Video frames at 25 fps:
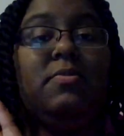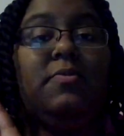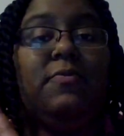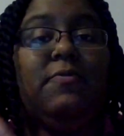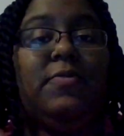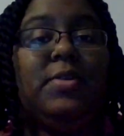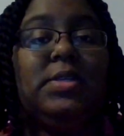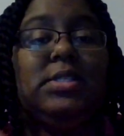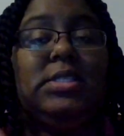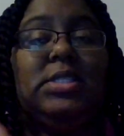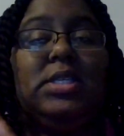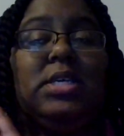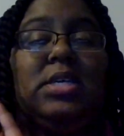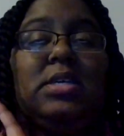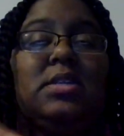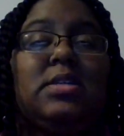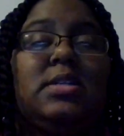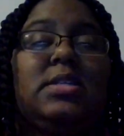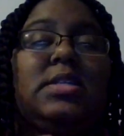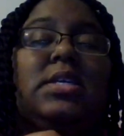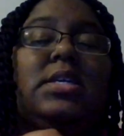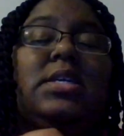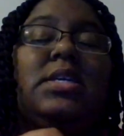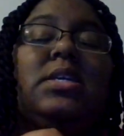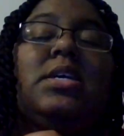
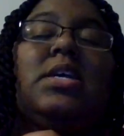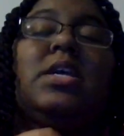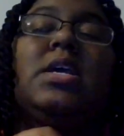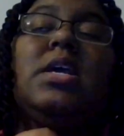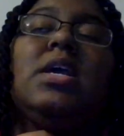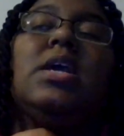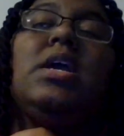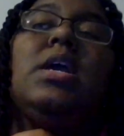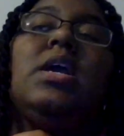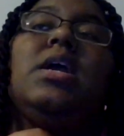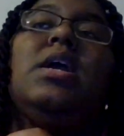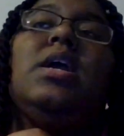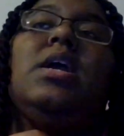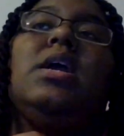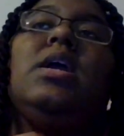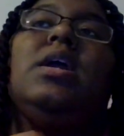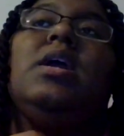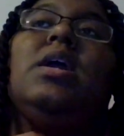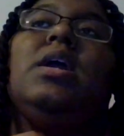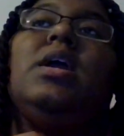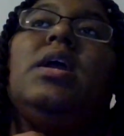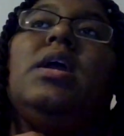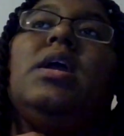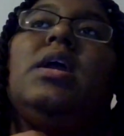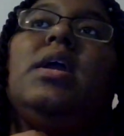facility
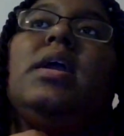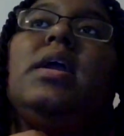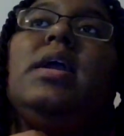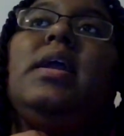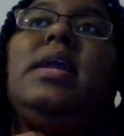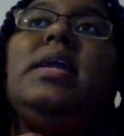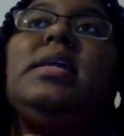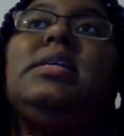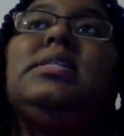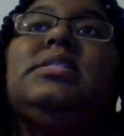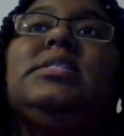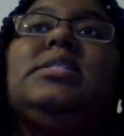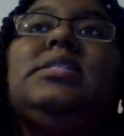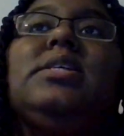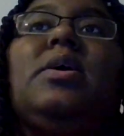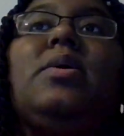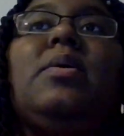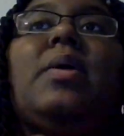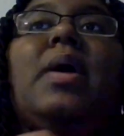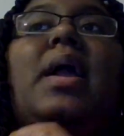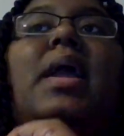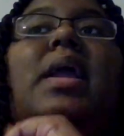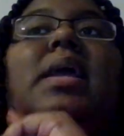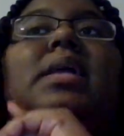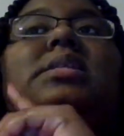and so
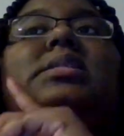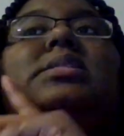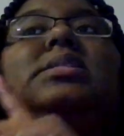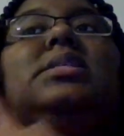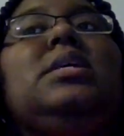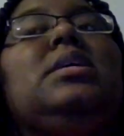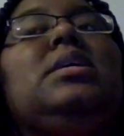I had to